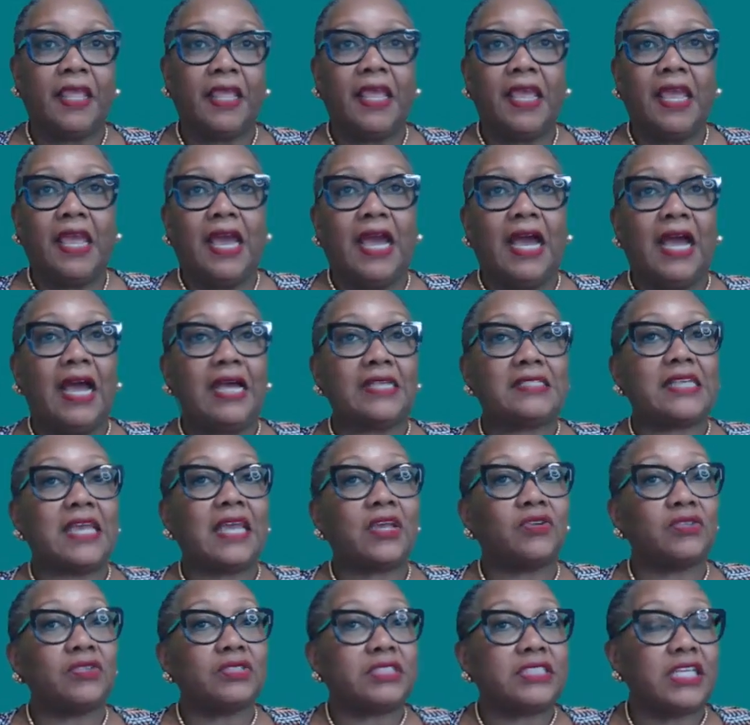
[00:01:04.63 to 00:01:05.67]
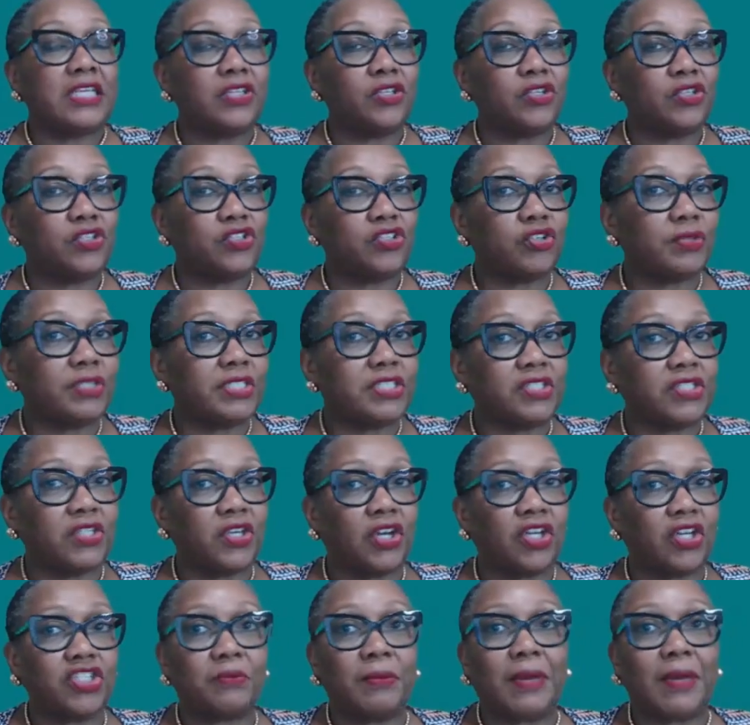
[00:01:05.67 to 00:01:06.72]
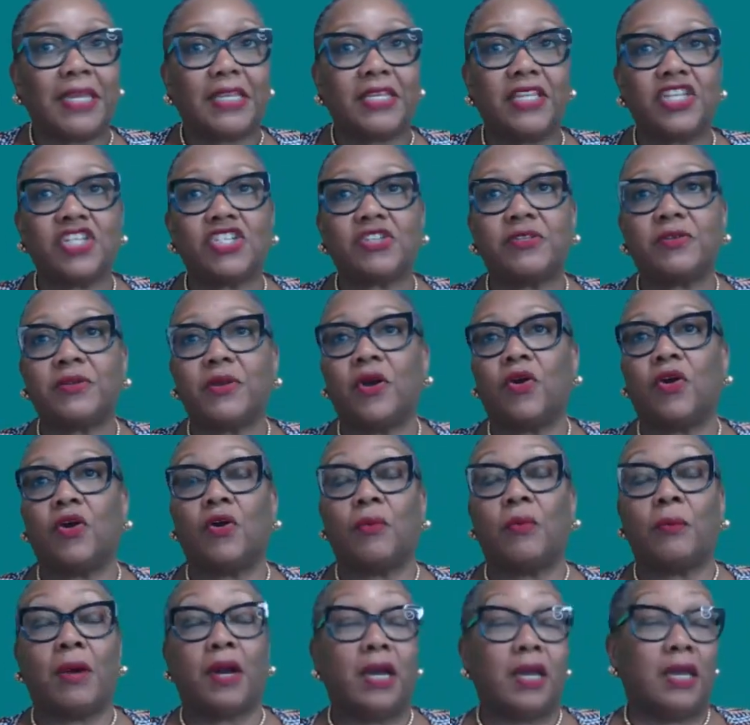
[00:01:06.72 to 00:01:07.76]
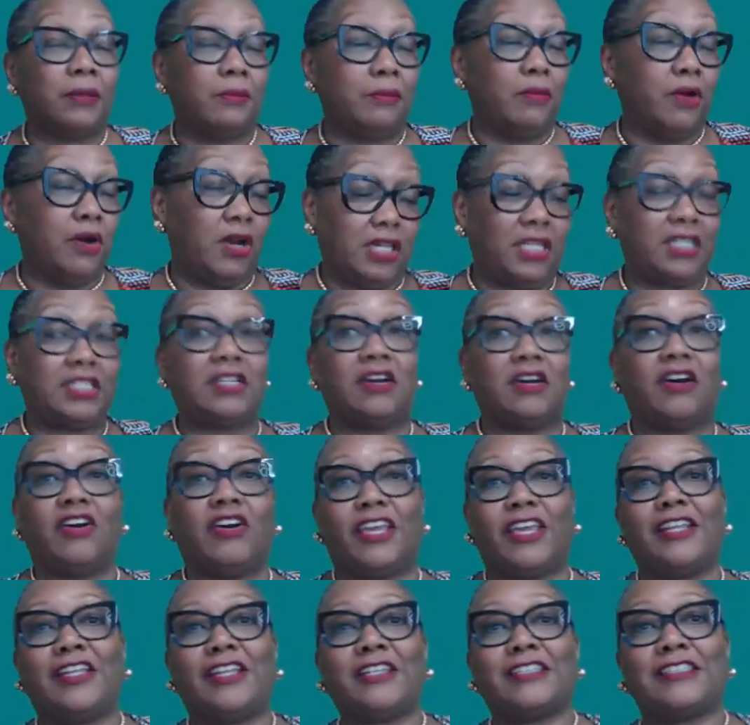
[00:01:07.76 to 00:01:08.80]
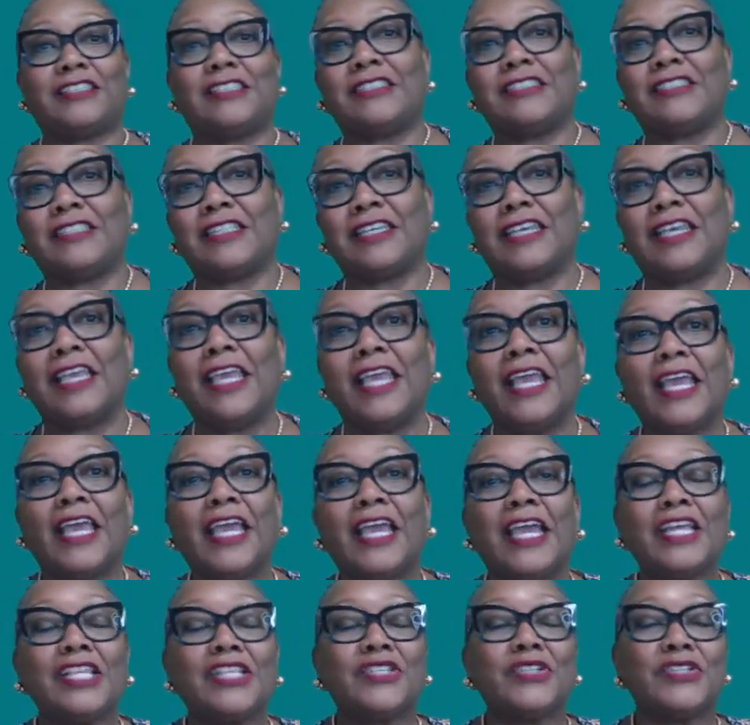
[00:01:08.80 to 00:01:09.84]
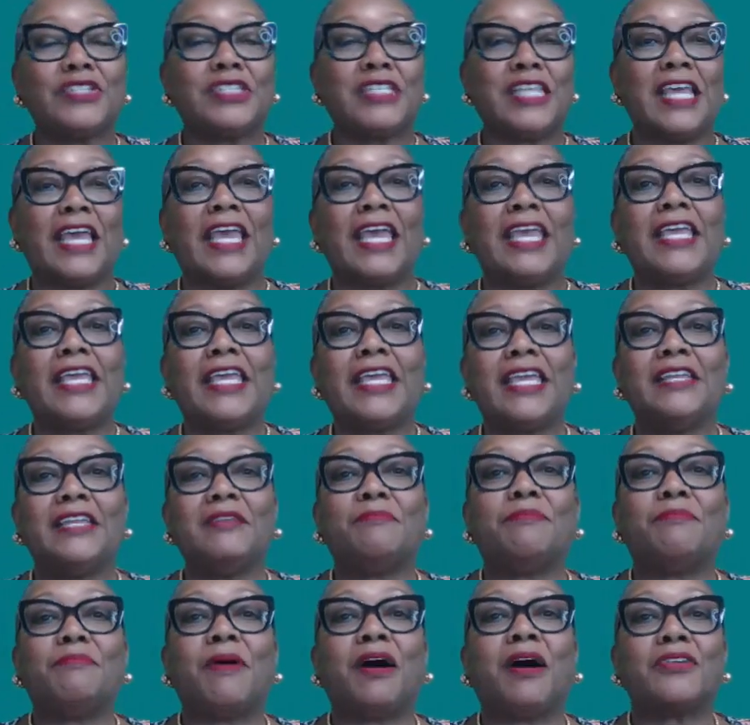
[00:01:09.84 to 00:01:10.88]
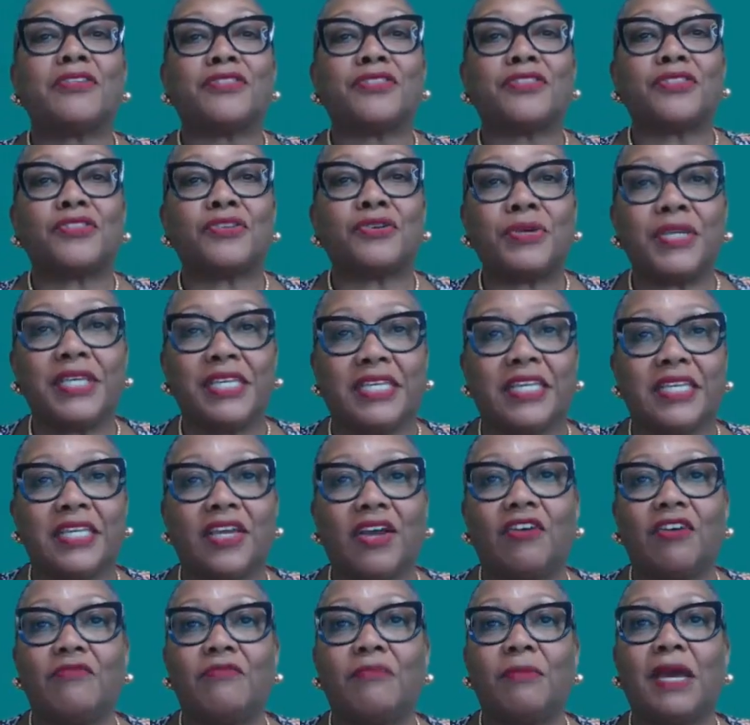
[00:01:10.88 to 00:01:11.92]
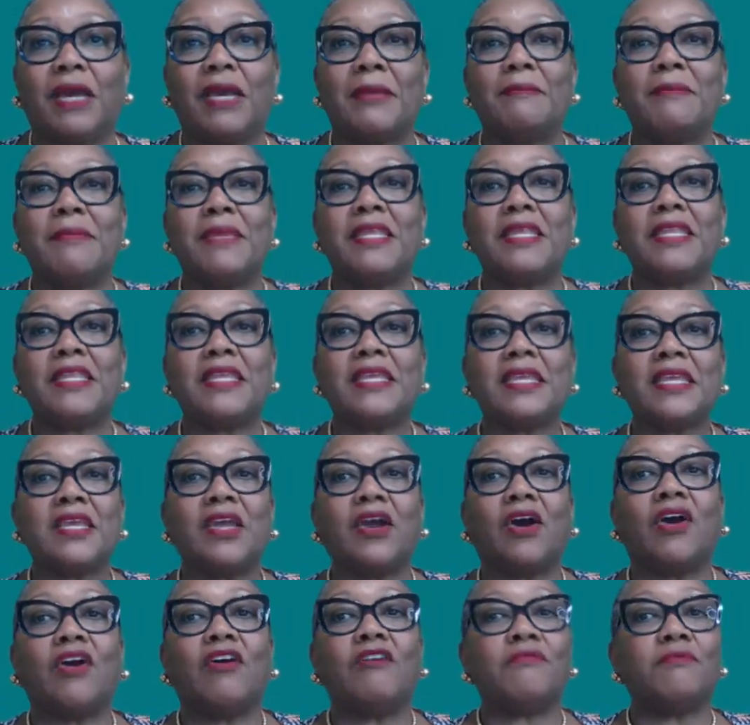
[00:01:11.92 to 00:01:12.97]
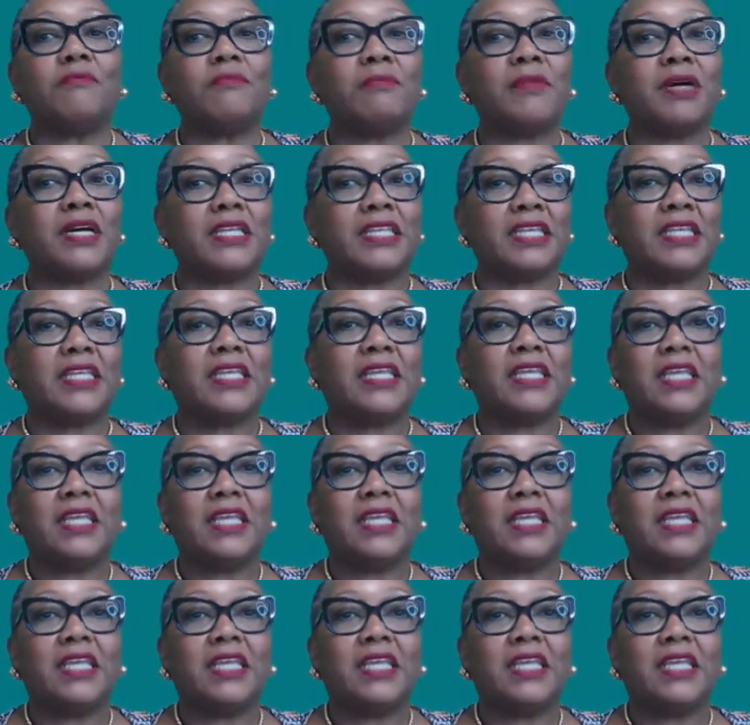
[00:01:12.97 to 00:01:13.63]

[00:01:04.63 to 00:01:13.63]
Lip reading: As I continue to research my niche or my market target, as they say, today in part 3 of my Meaning of Money